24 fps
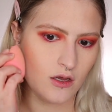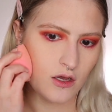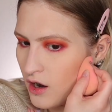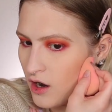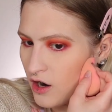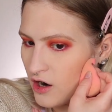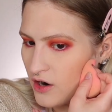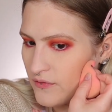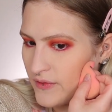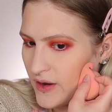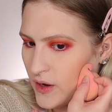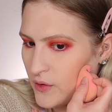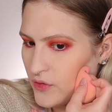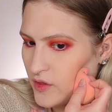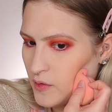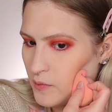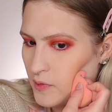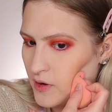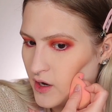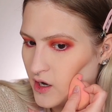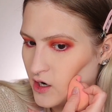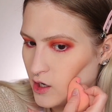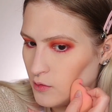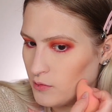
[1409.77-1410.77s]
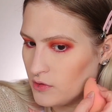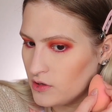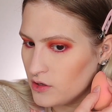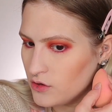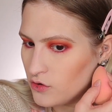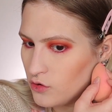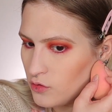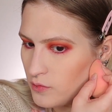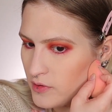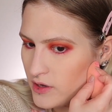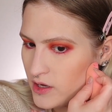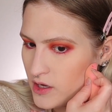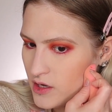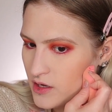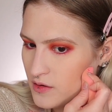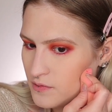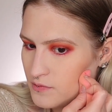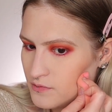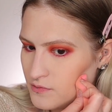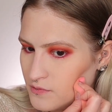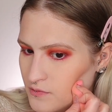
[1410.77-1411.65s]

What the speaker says: carve out the bottom a little bit,